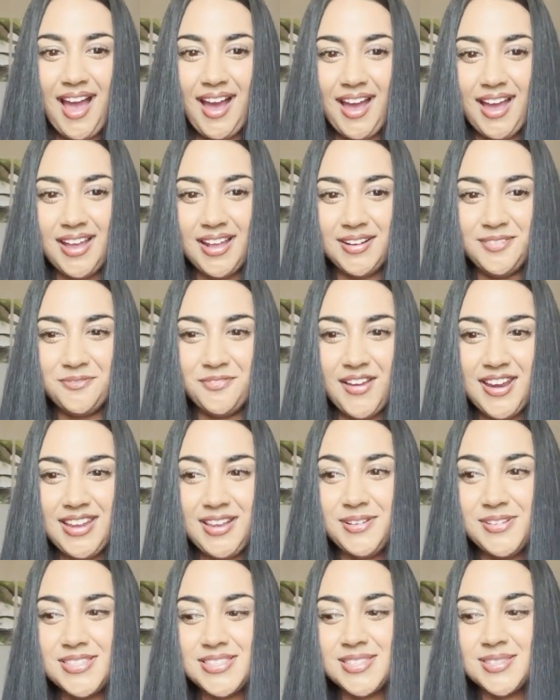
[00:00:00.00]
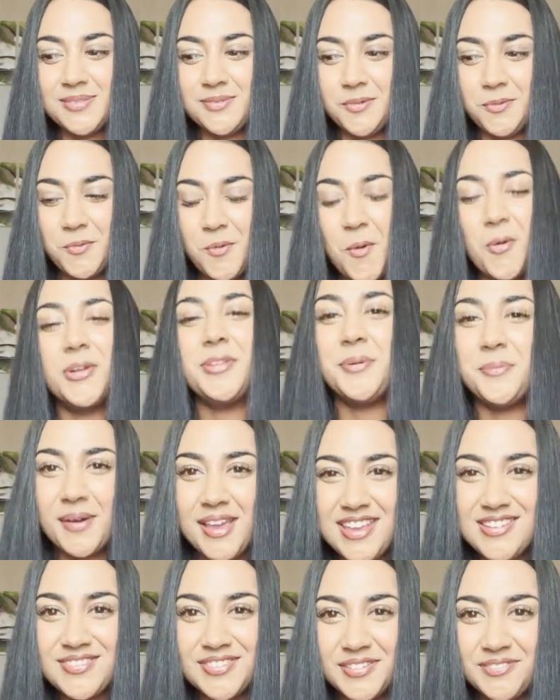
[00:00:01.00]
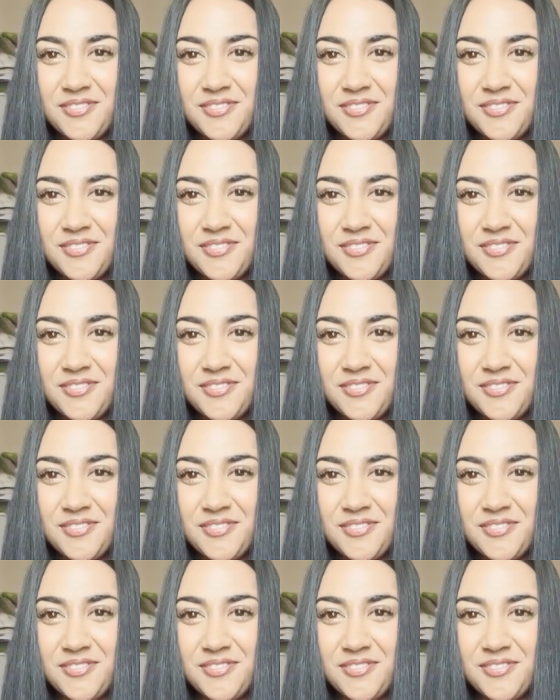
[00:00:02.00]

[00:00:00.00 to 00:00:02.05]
And when he's walked away from